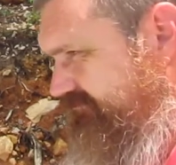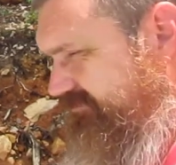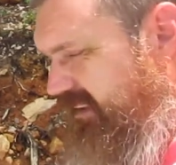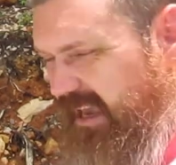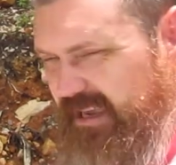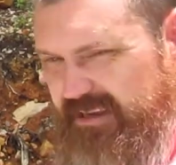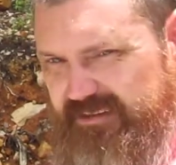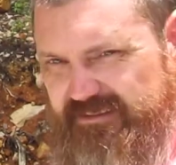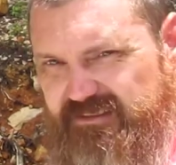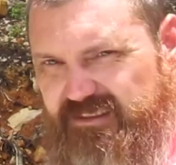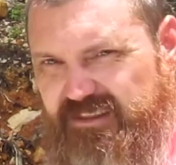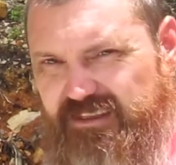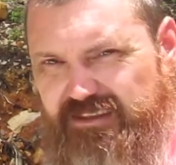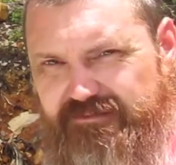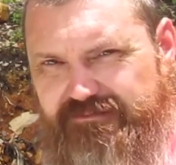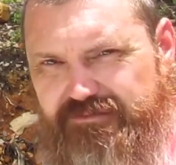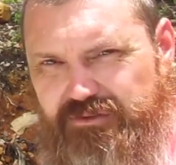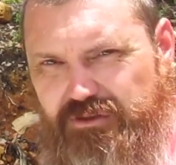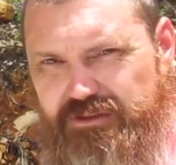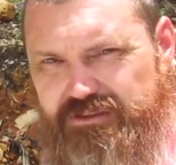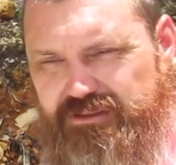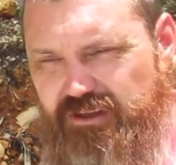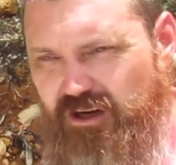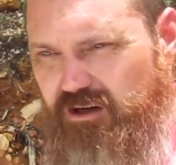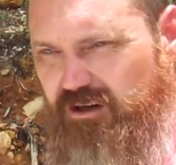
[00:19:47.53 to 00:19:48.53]
8, 10
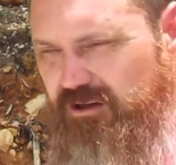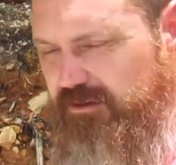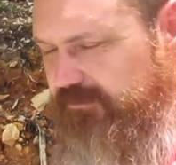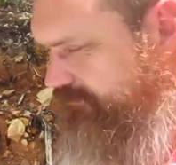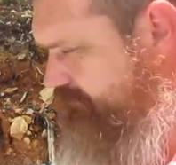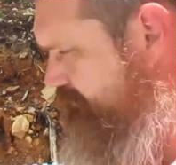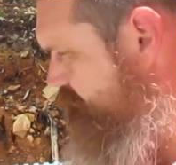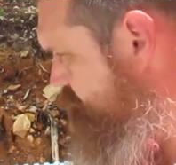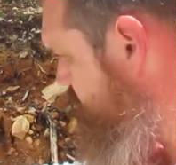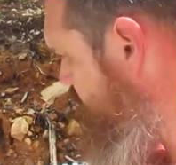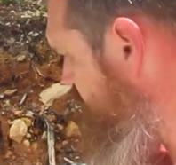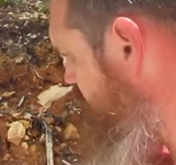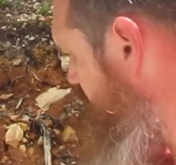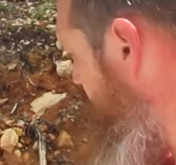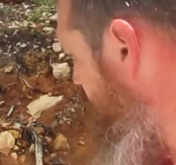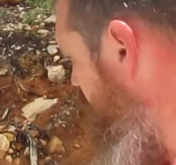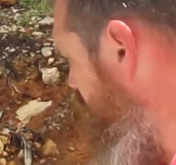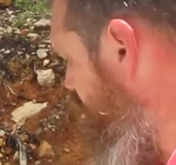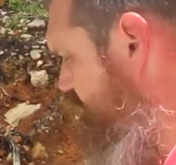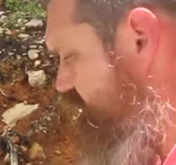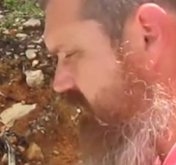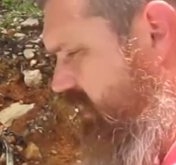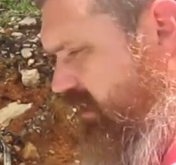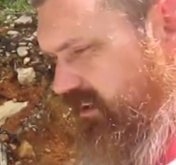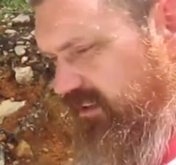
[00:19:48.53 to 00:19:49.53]
foot tall, somewhere
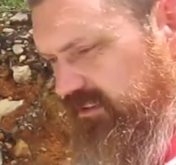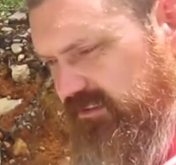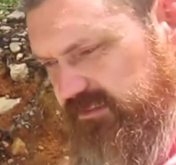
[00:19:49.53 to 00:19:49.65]
in there.